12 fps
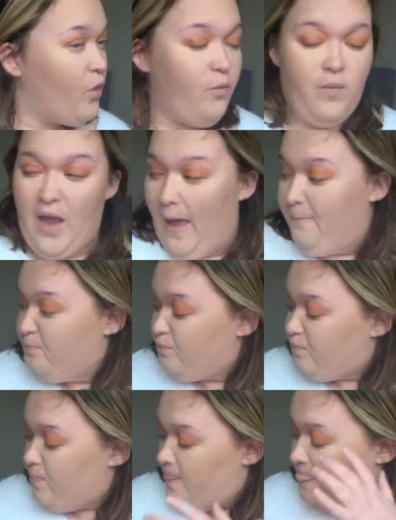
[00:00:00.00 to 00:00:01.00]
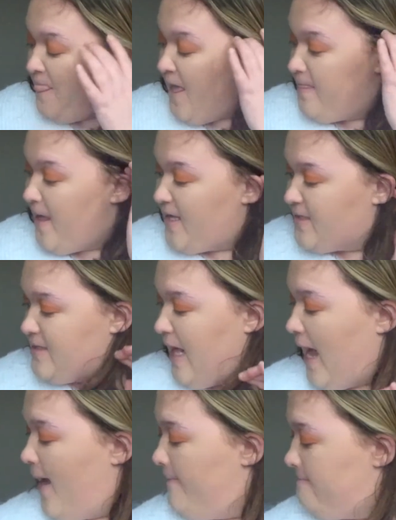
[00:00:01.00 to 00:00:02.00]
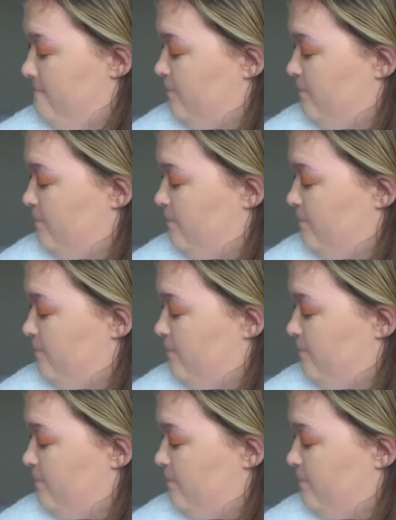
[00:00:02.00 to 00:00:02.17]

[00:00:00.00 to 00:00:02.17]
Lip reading: But yeah, that's that.